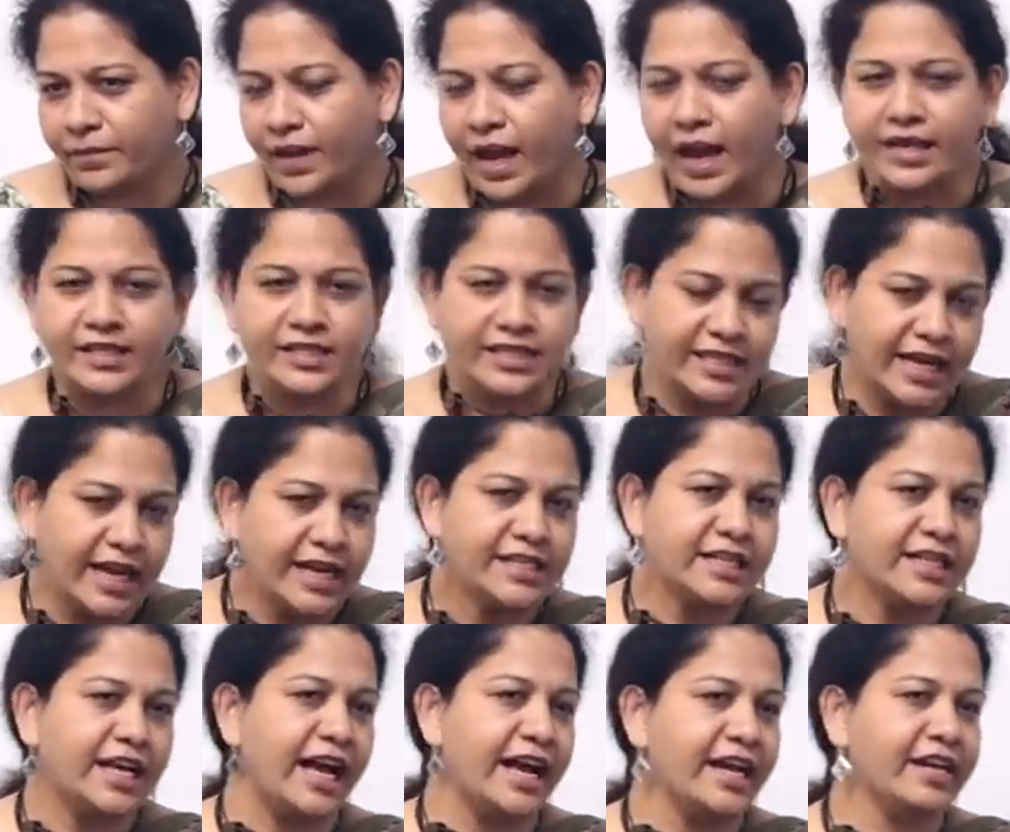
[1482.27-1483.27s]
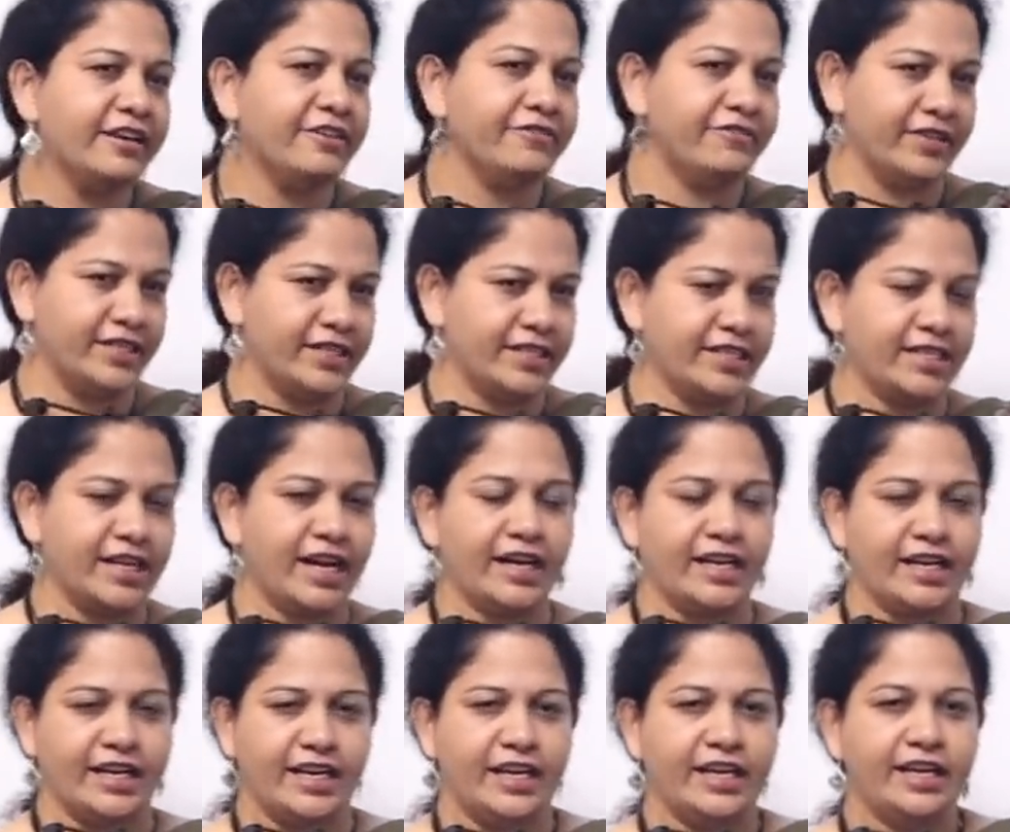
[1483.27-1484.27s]
And such kind of a
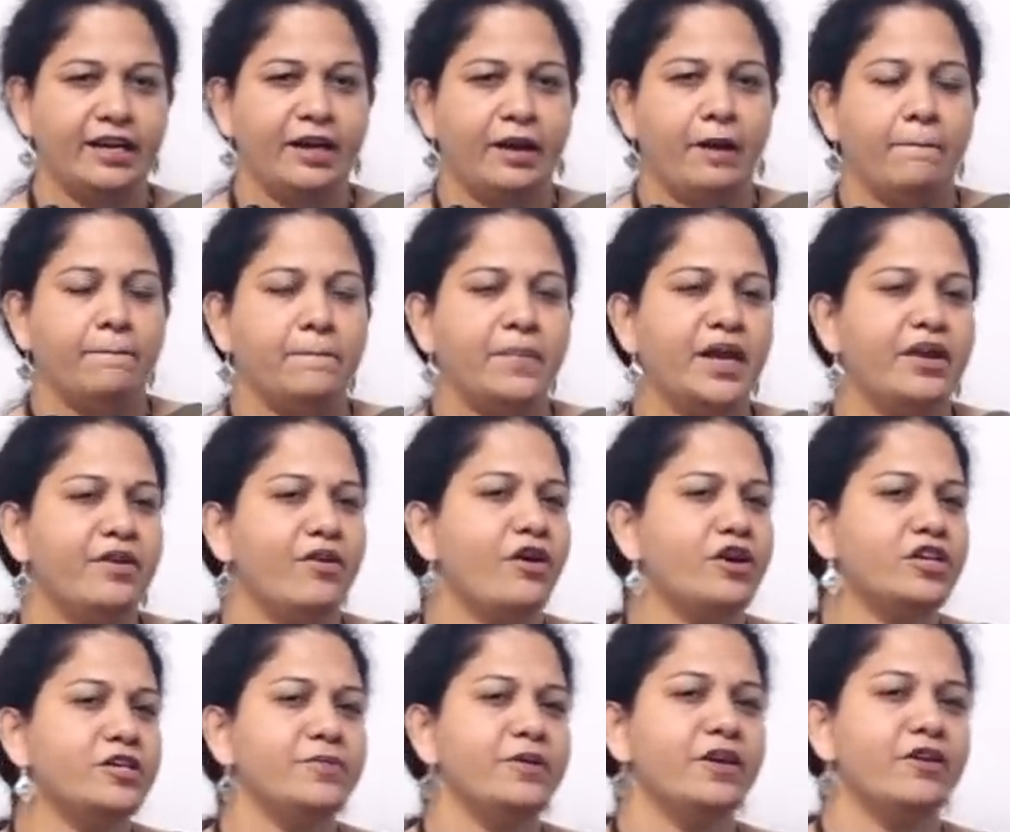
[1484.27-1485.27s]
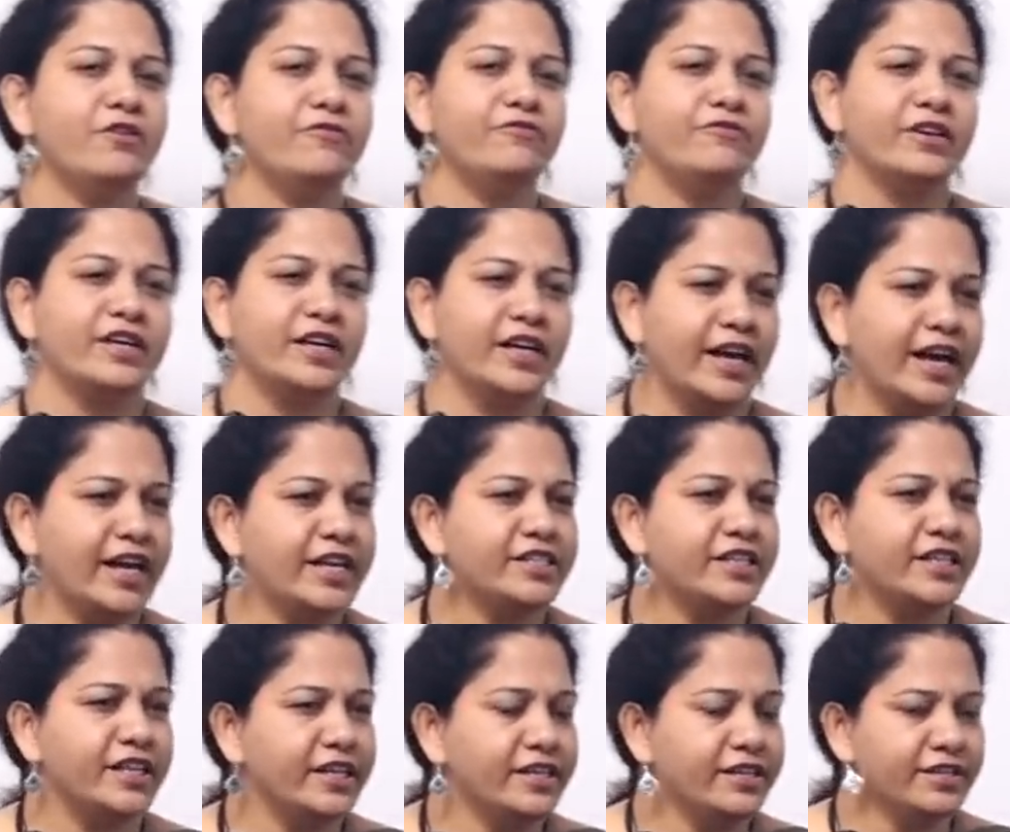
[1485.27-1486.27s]
study may not be of a great
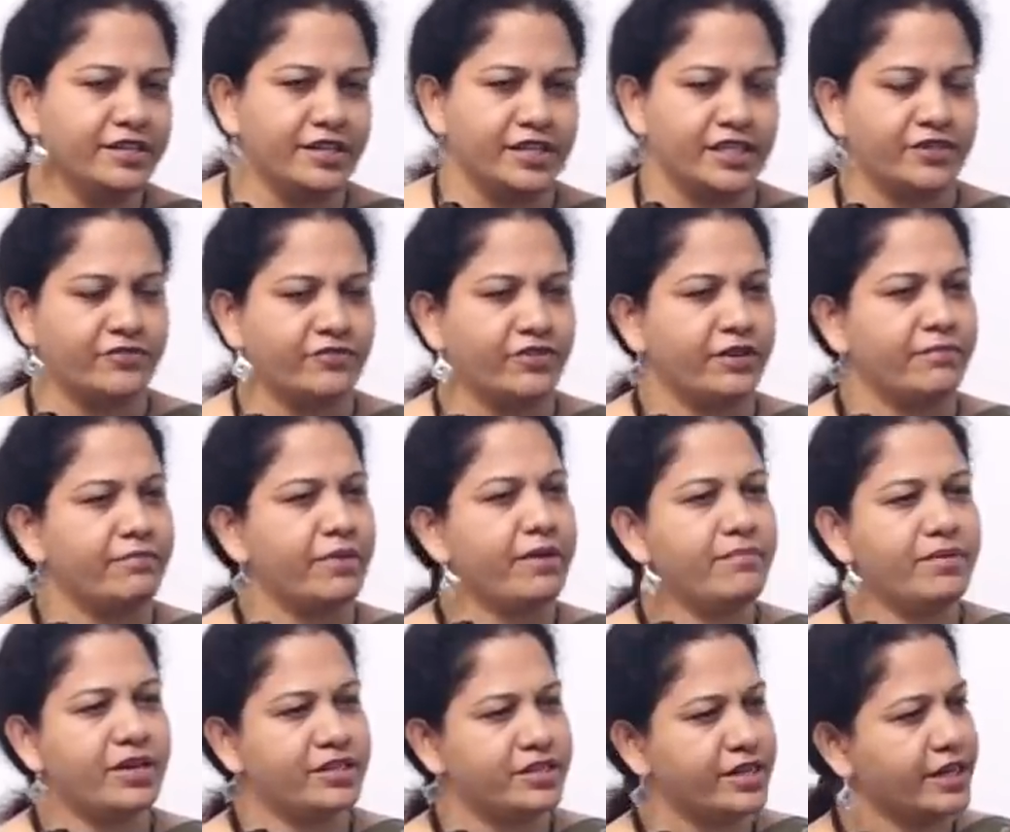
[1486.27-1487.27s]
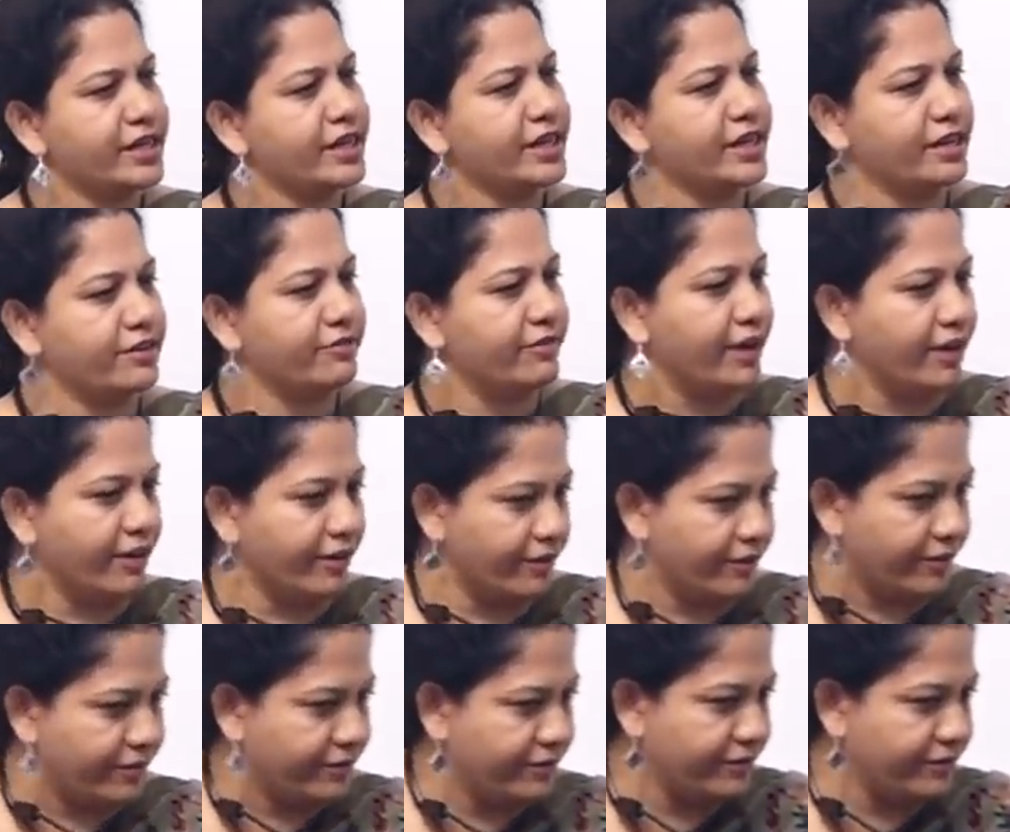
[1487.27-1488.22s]
interest for maybe a technical fellow